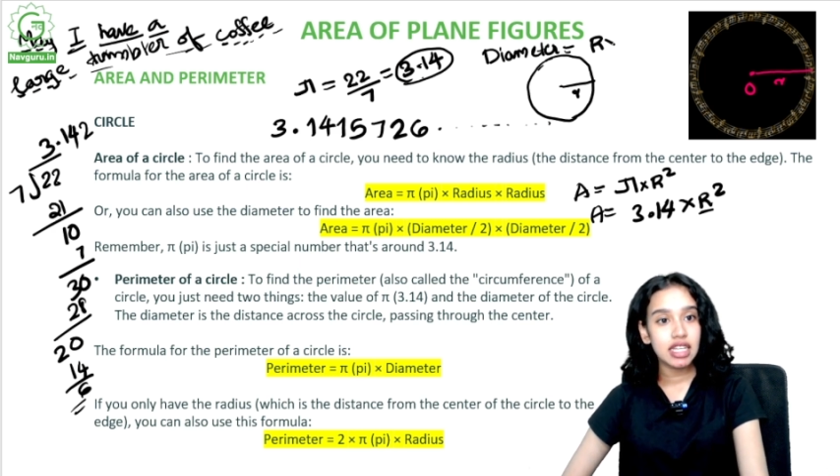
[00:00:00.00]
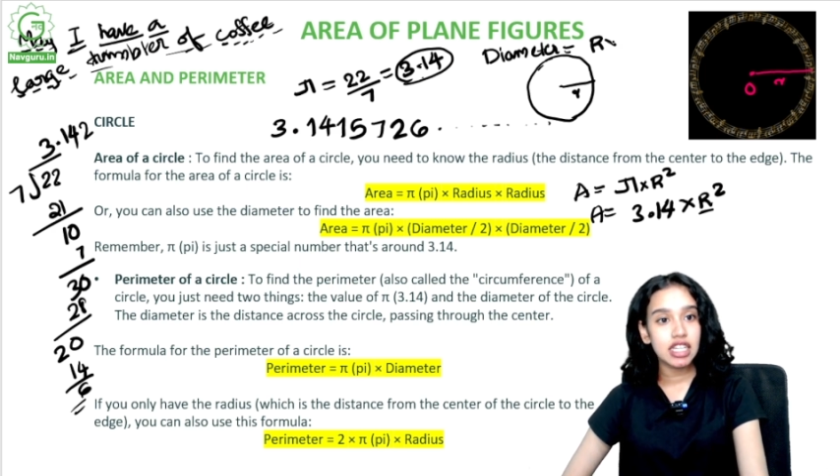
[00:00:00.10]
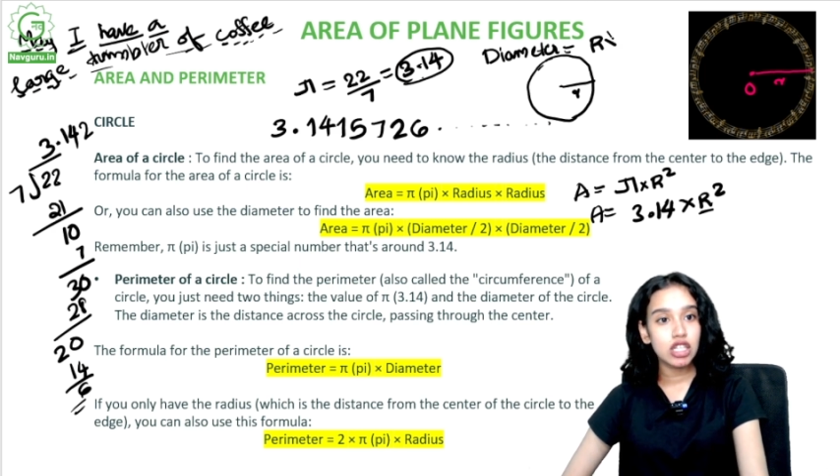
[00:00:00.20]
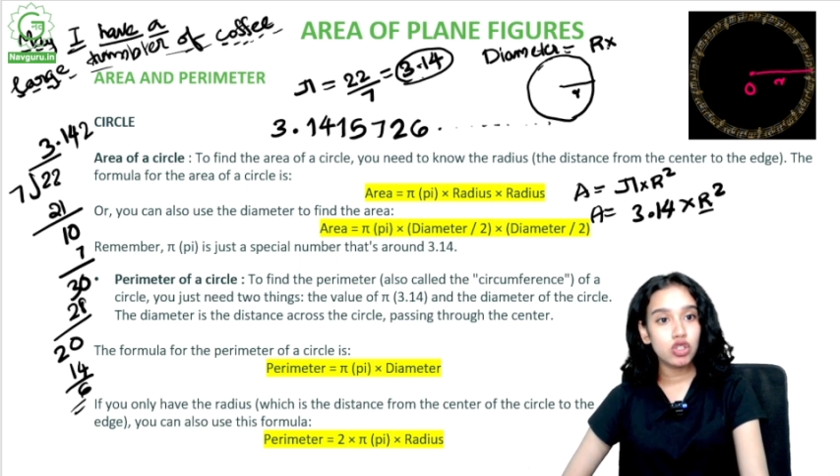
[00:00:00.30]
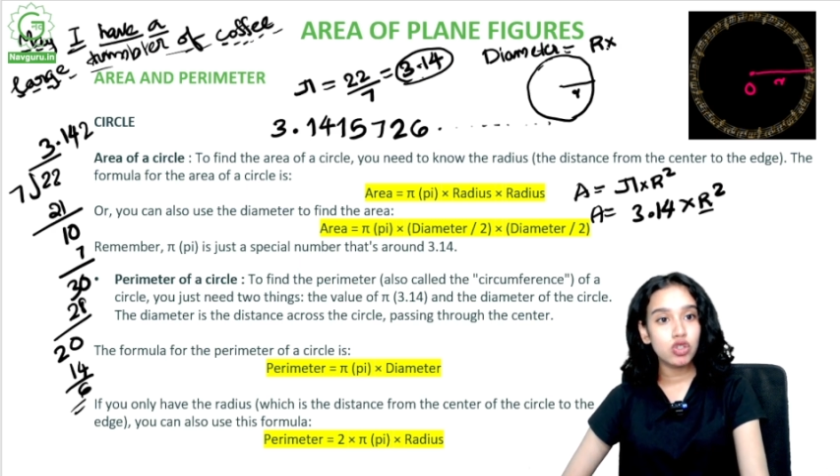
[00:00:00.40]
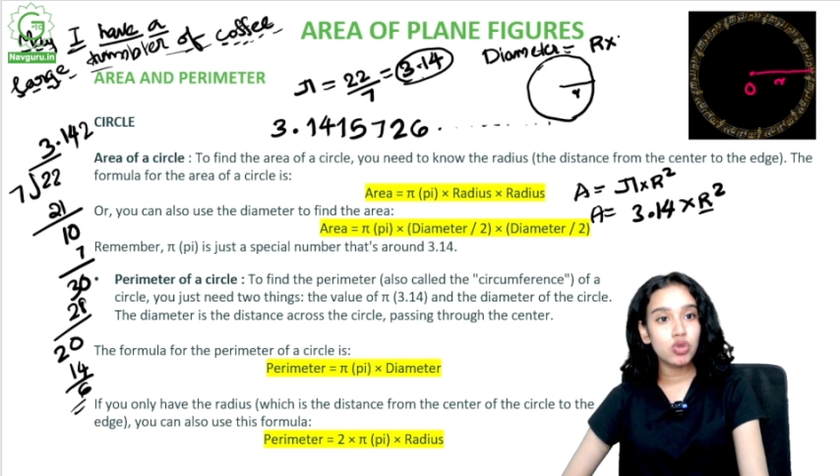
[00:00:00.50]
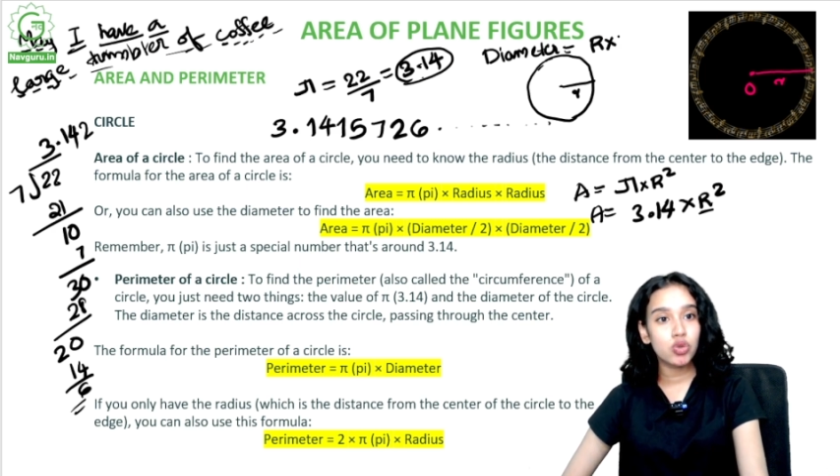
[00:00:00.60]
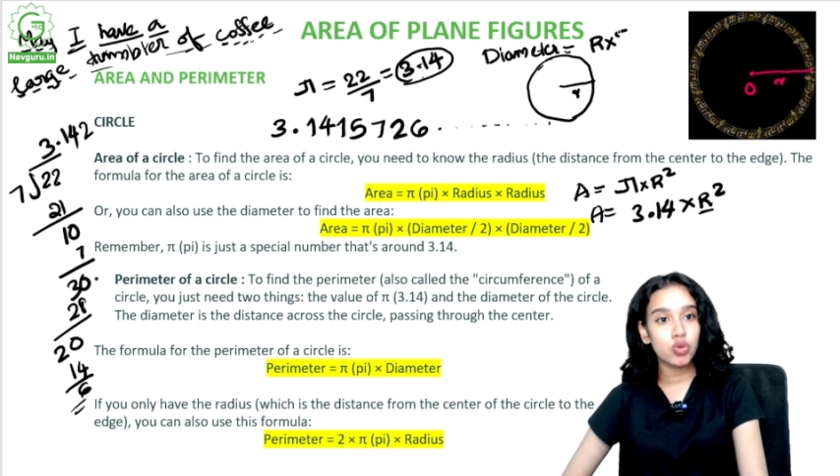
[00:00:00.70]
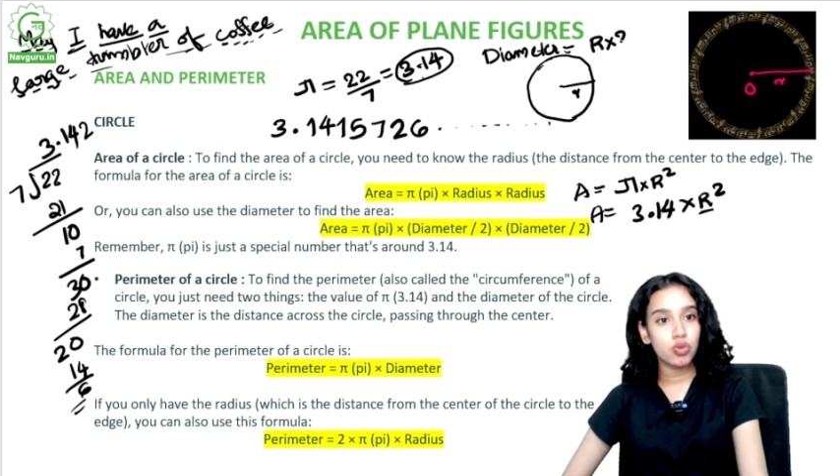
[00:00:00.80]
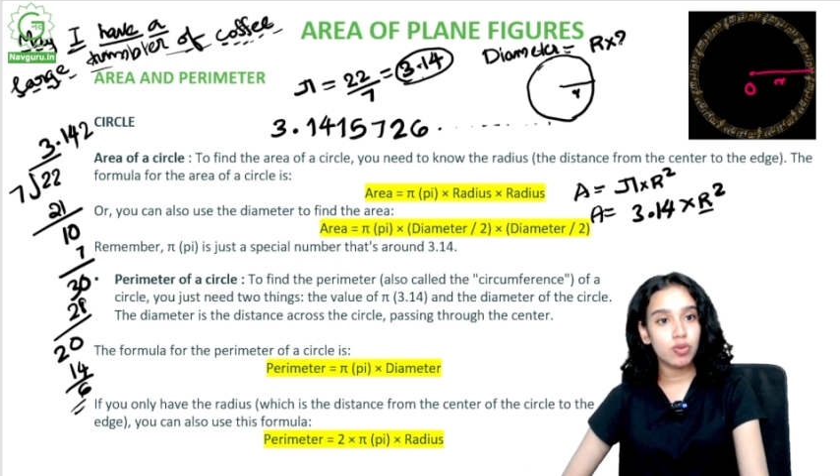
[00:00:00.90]
into
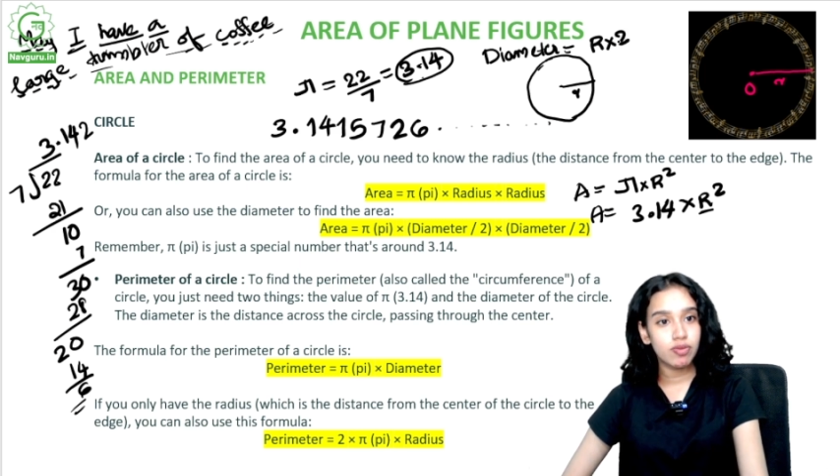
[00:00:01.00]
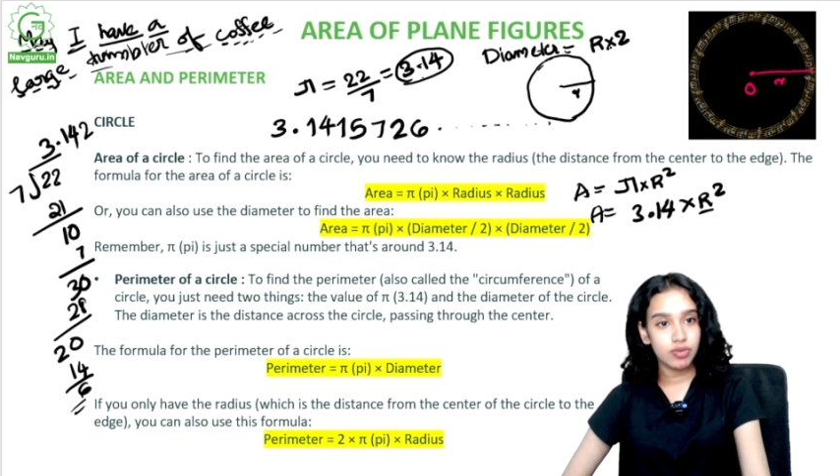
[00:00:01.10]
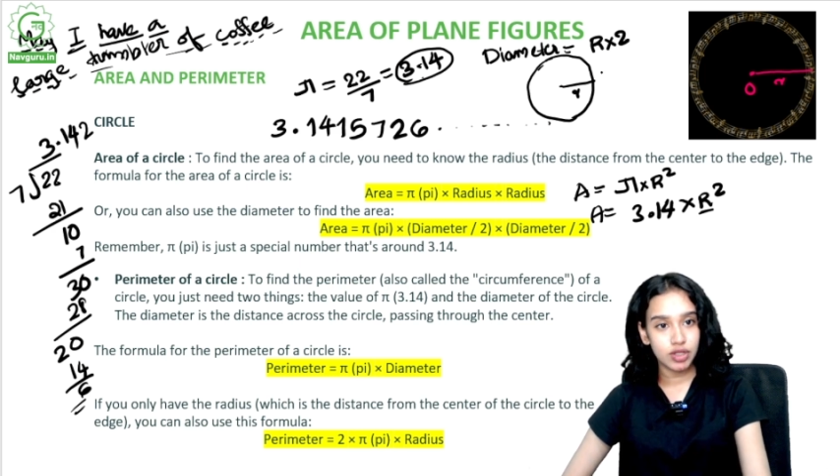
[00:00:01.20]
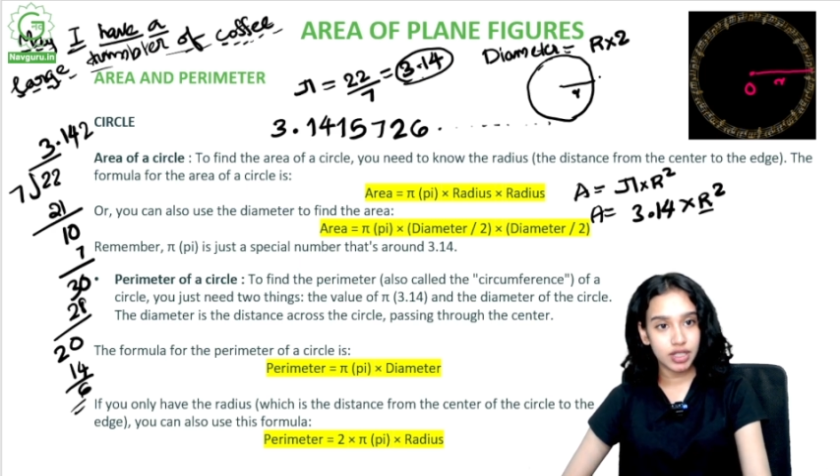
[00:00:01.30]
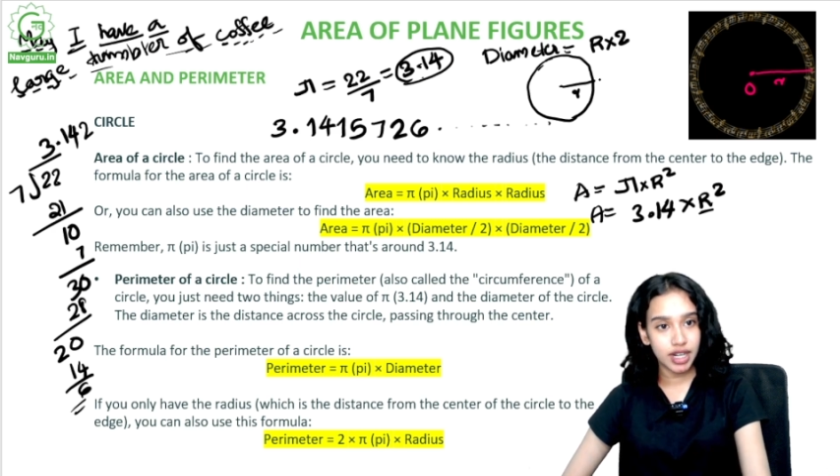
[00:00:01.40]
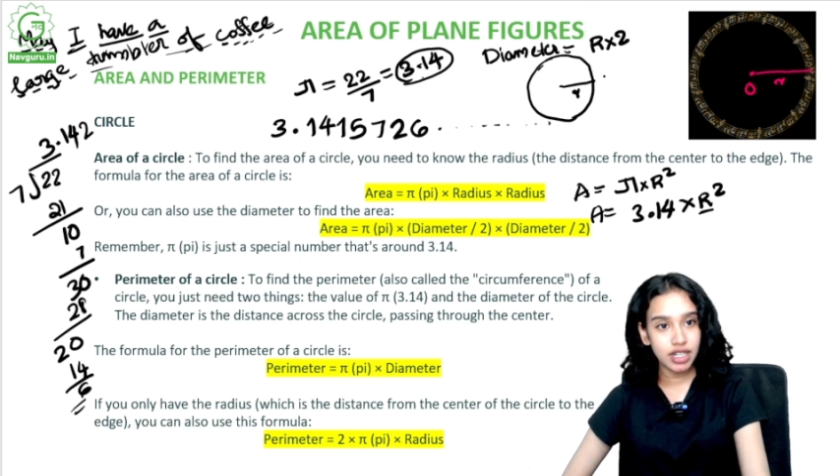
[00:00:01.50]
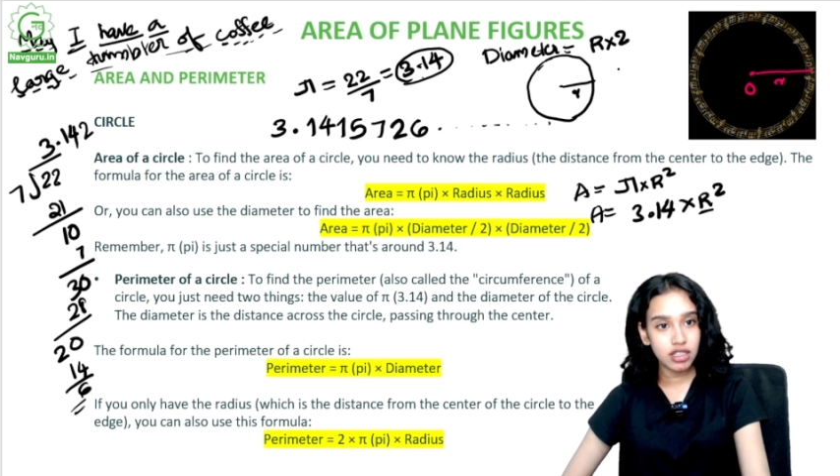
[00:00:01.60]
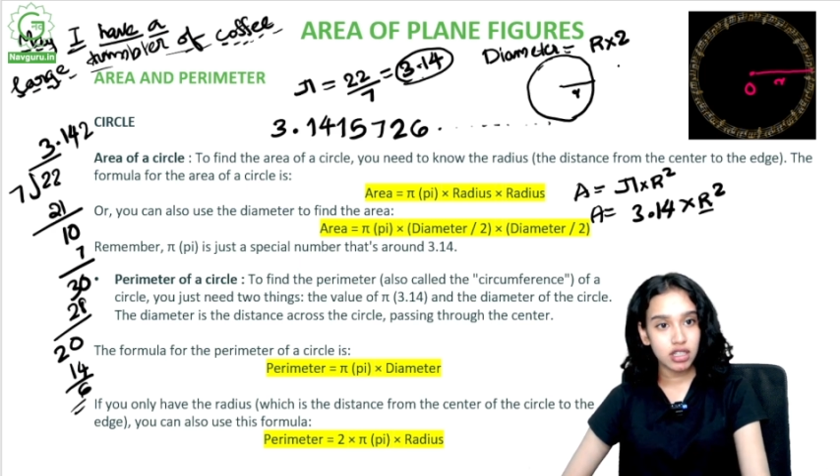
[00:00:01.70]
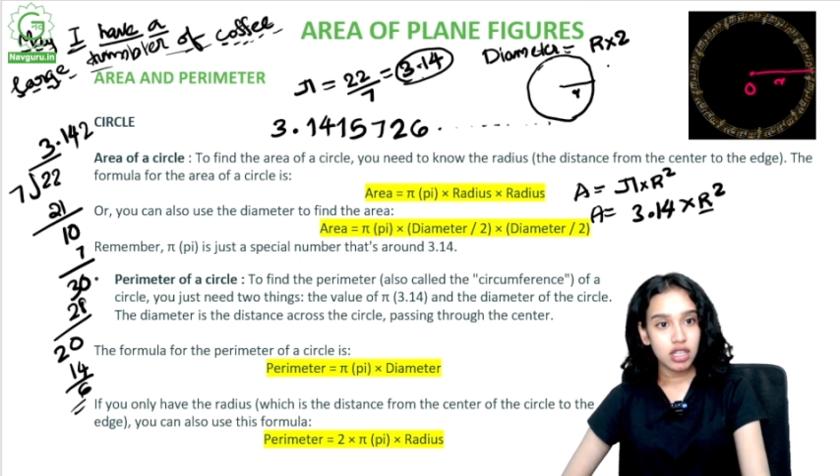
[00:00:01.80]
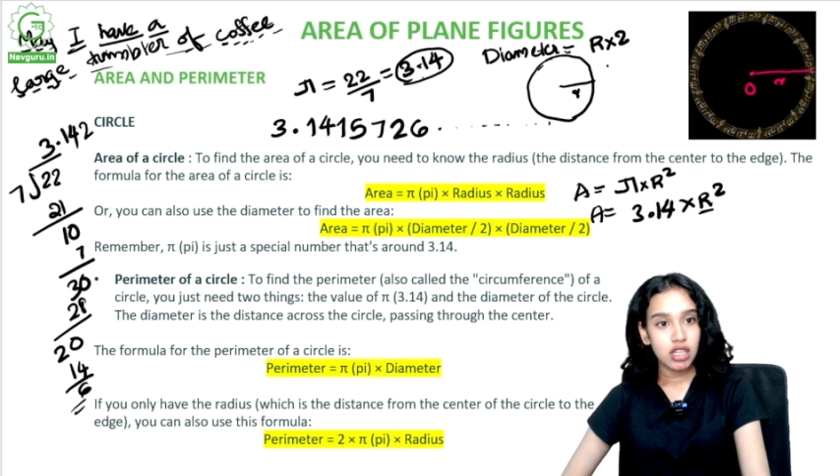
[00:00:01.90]
2, right?